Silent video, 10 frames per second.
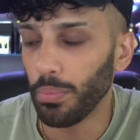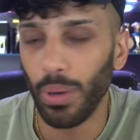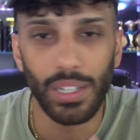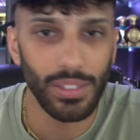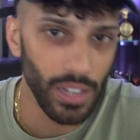
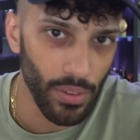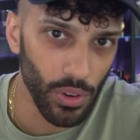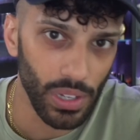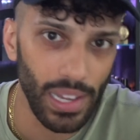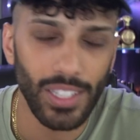but
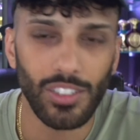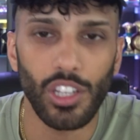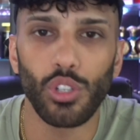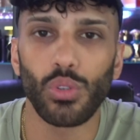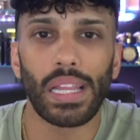nevertheless,
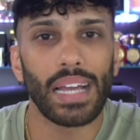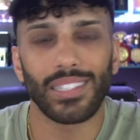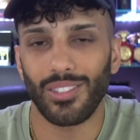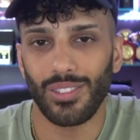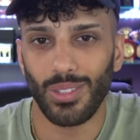it
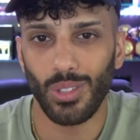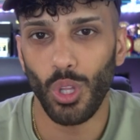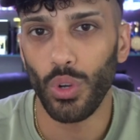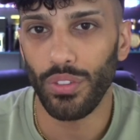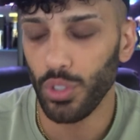utilizes this
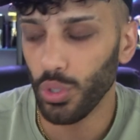note of